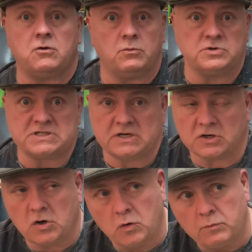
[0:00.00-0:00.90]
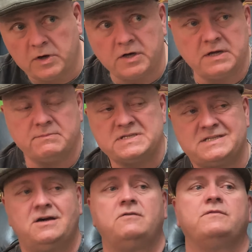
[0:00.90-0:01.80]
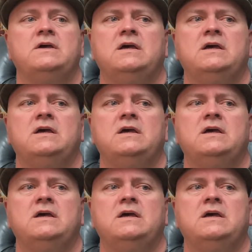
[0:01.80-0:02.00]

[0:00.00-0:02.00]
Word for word: almost in a coma himself.